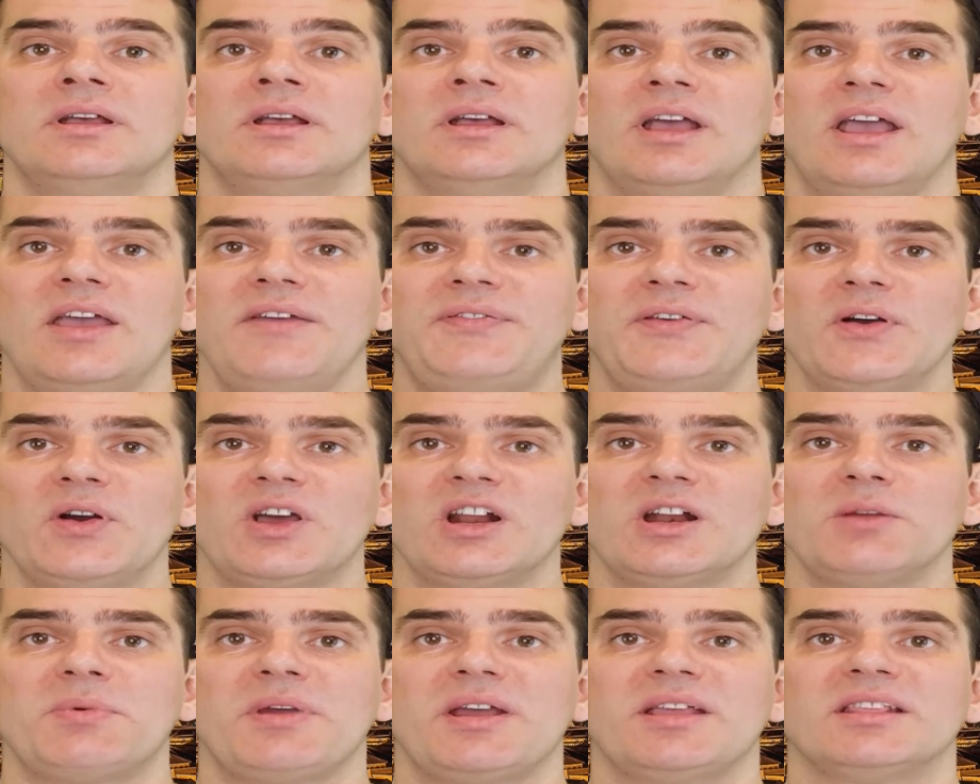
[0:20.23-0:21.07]
If you're
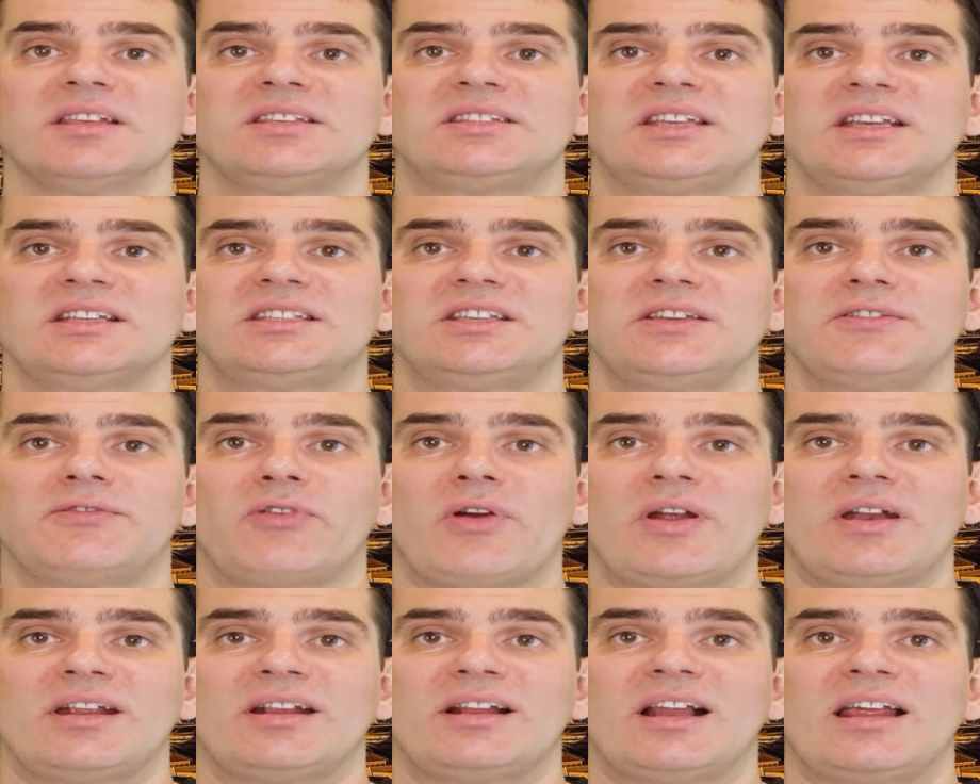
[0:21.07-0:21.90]
going to be in the city
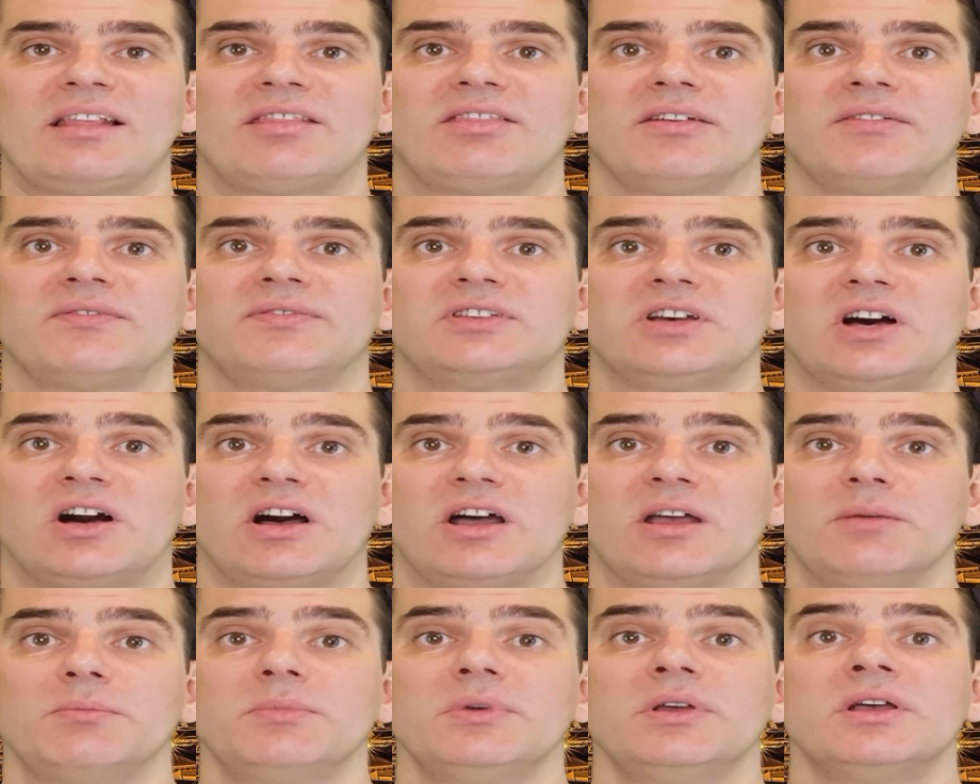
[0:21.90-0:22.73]
for any length of
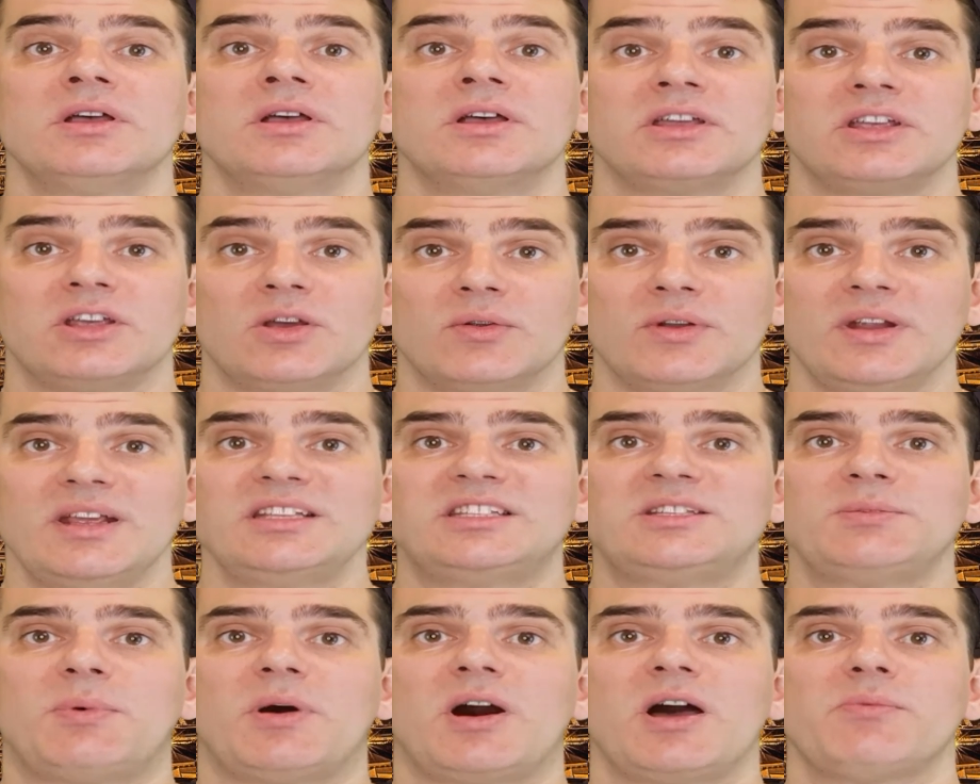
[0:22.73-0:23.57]
time, you'll
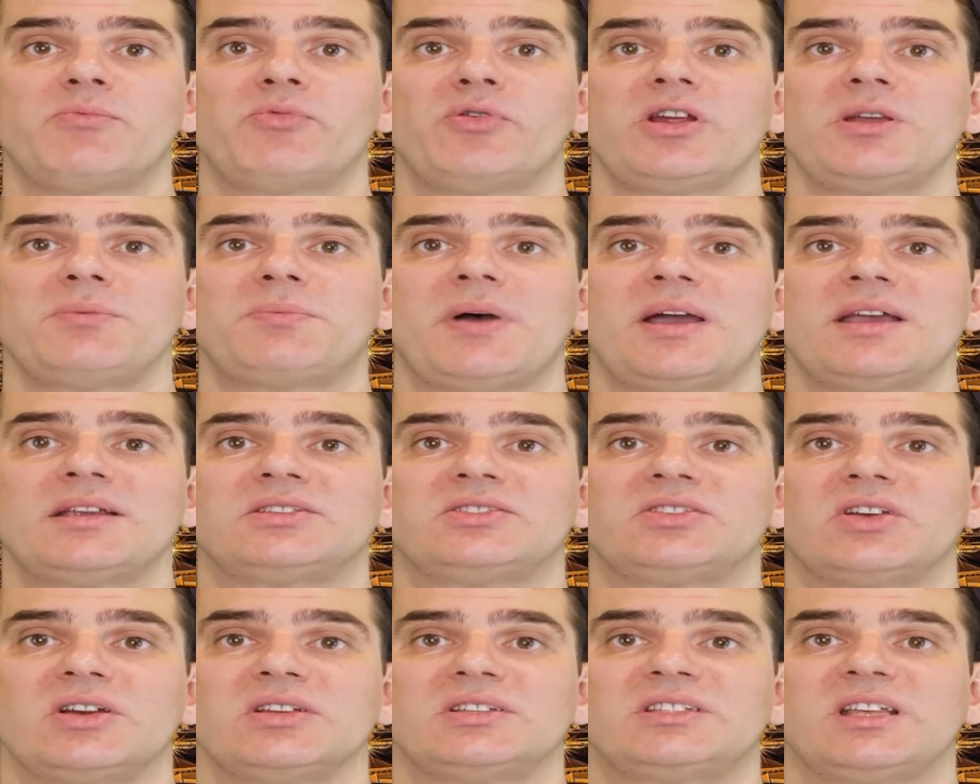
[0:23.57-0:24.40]
need to buy a
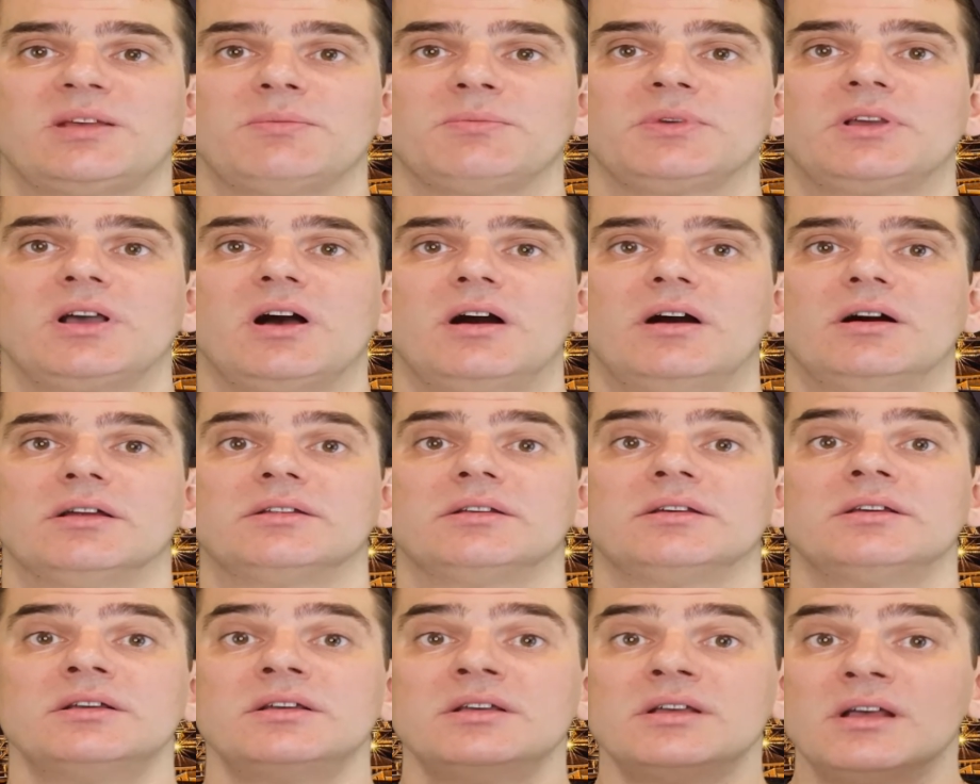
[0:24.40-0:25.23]
prepaid Thai SIM card.
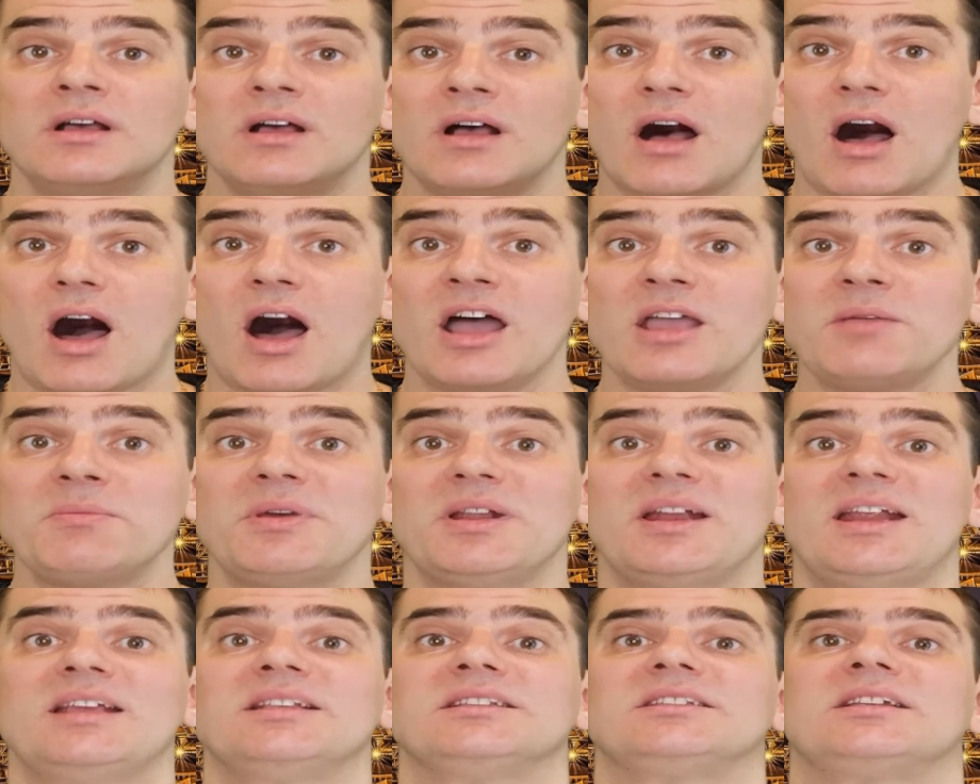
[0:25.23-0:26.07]
I'm
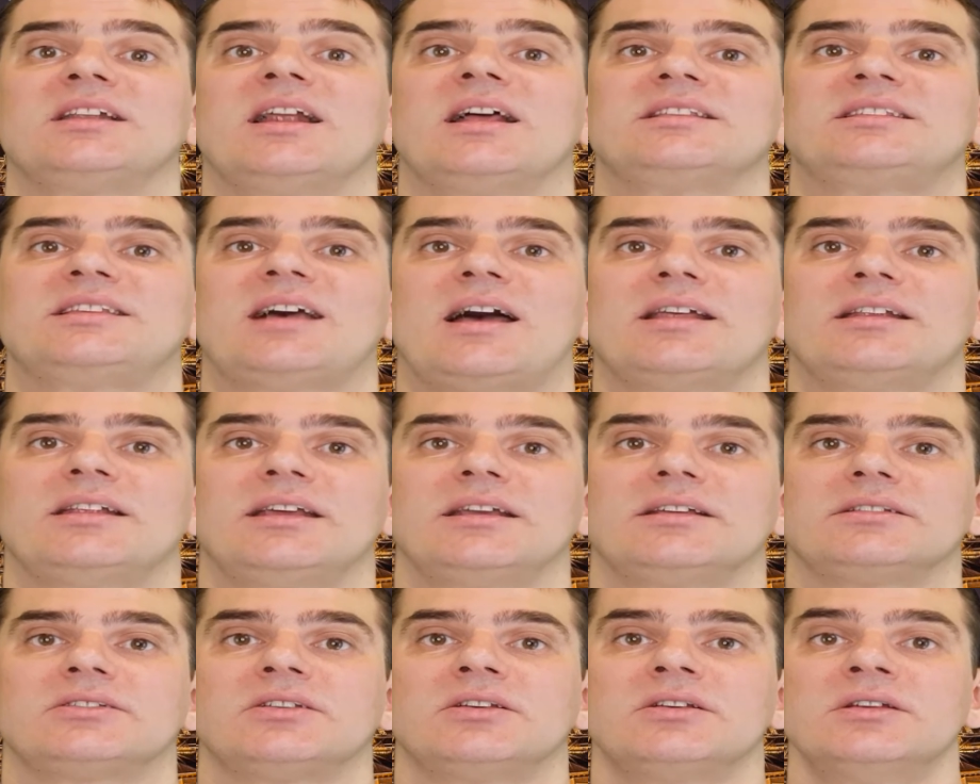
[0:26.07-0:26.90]
an internet
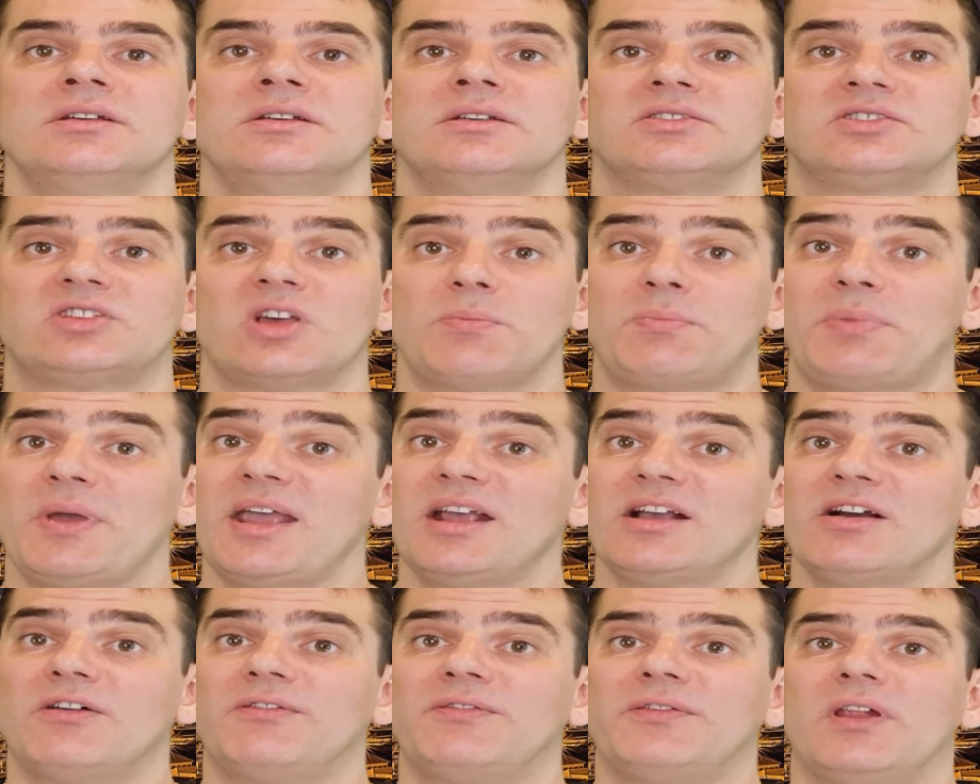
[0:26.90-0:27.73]
addict, so
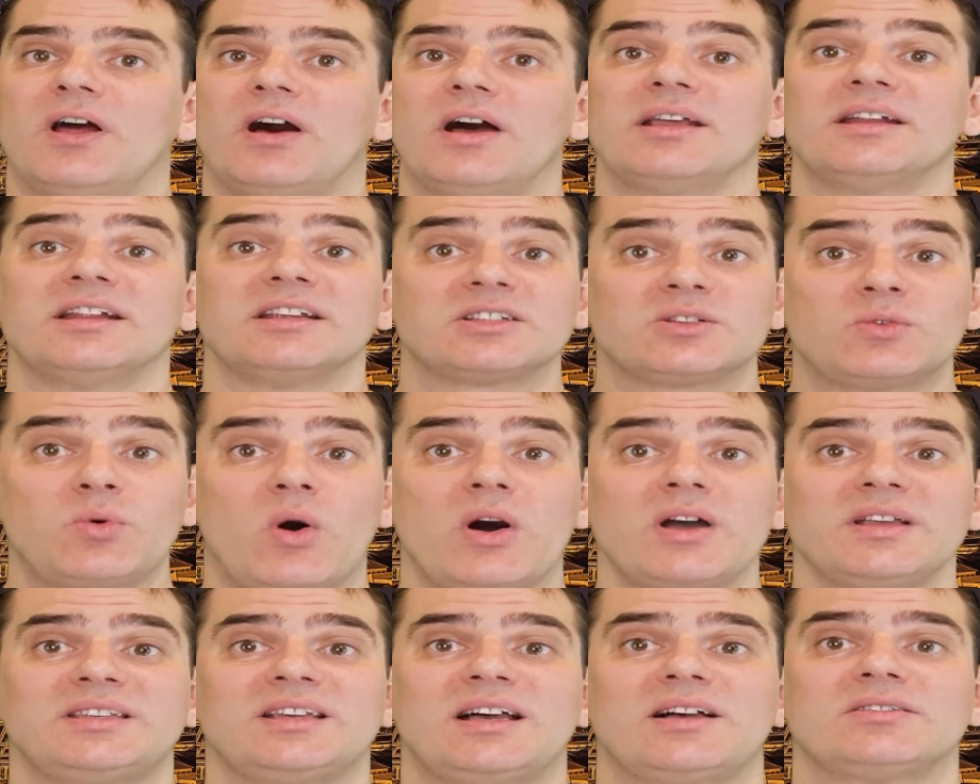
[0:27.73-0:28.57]
being offline is
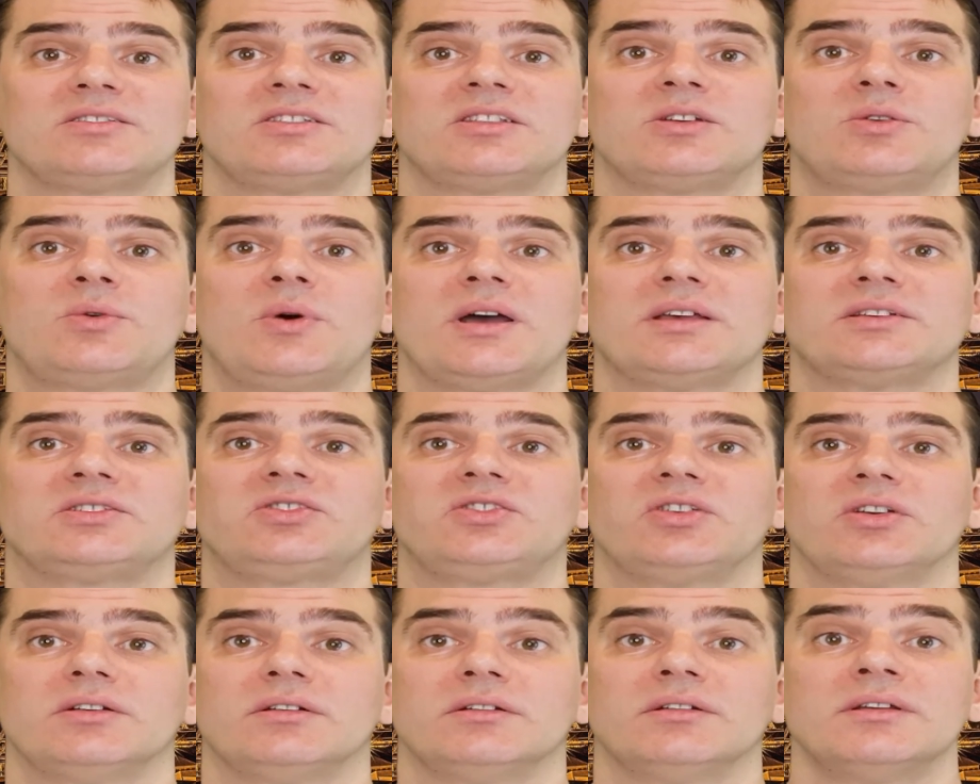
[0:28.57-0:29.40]
quite out of the
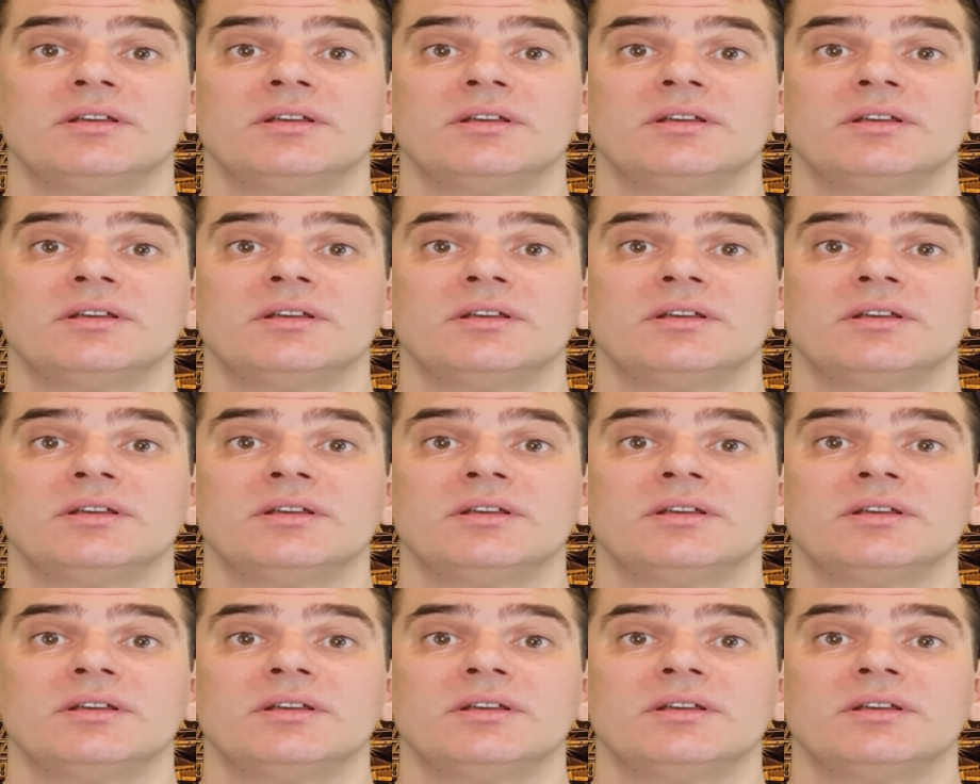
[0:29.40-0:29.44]
question.